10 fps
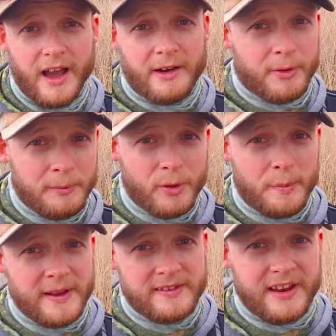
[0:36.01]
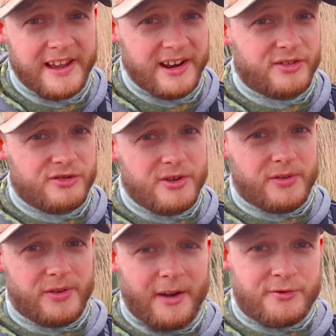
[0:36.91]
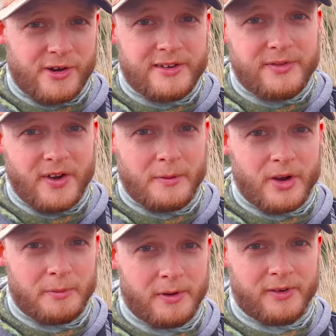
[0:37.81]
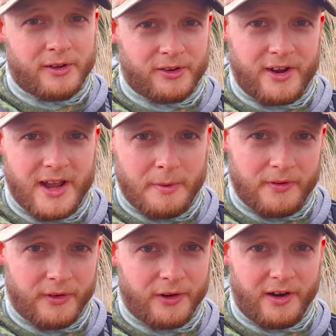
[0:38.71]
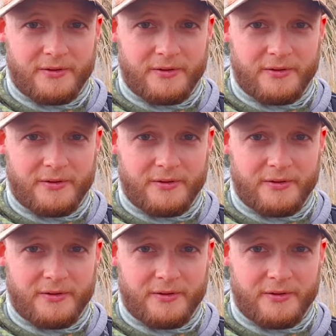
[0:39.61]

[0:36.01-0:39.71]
I've come to a pit today and in truth, I've tried to film a couple of vlogs on here before